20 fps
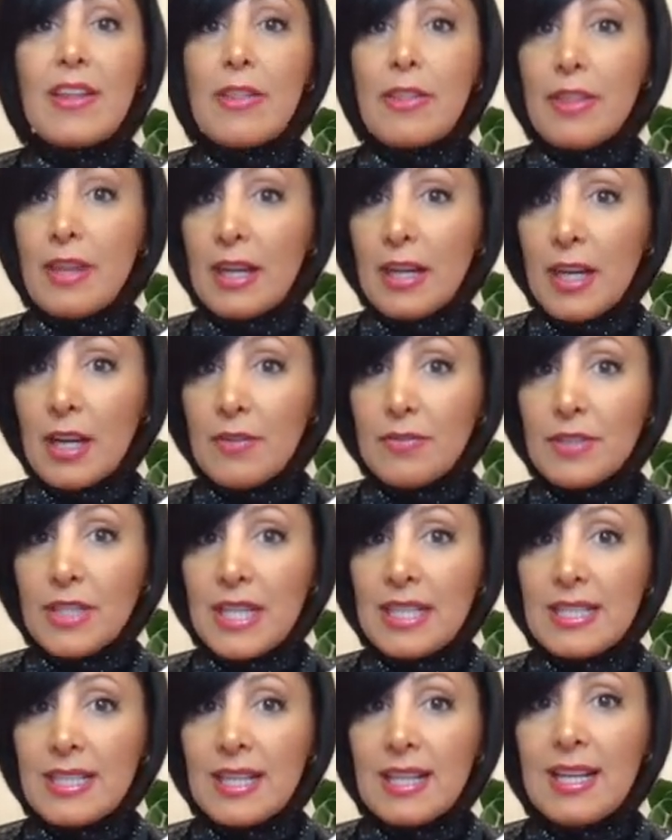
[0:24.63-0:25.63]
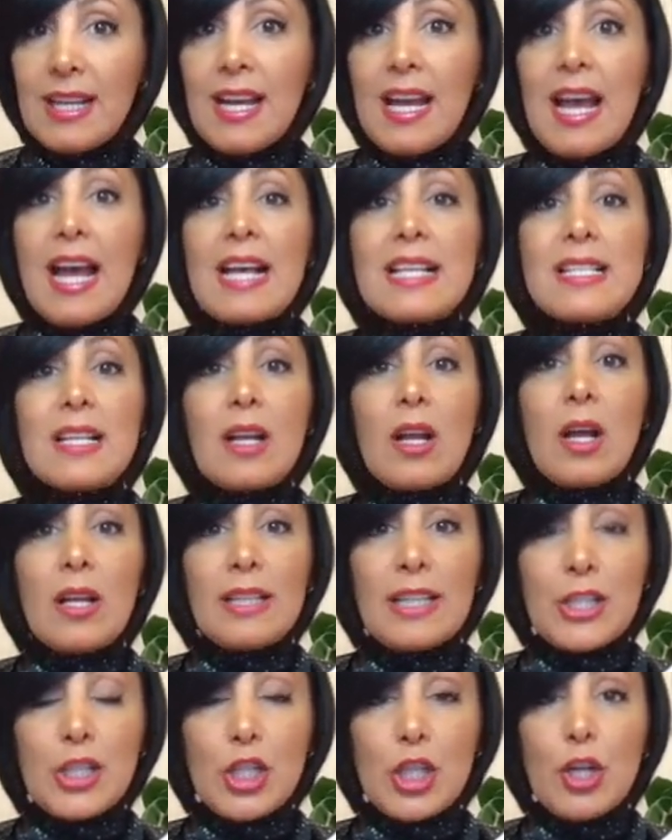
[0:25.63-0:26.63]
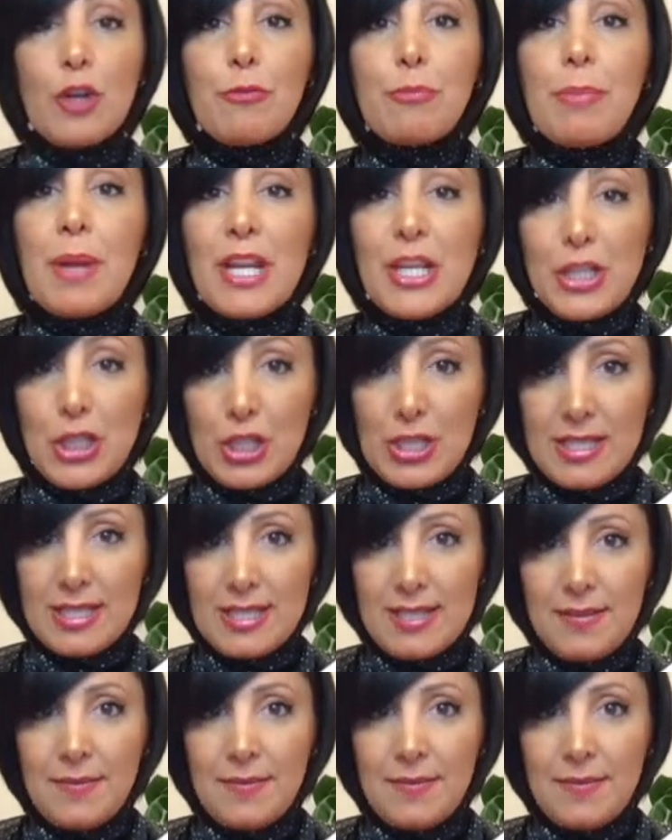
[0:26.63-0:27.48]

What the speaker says: think of data as a collection of pages.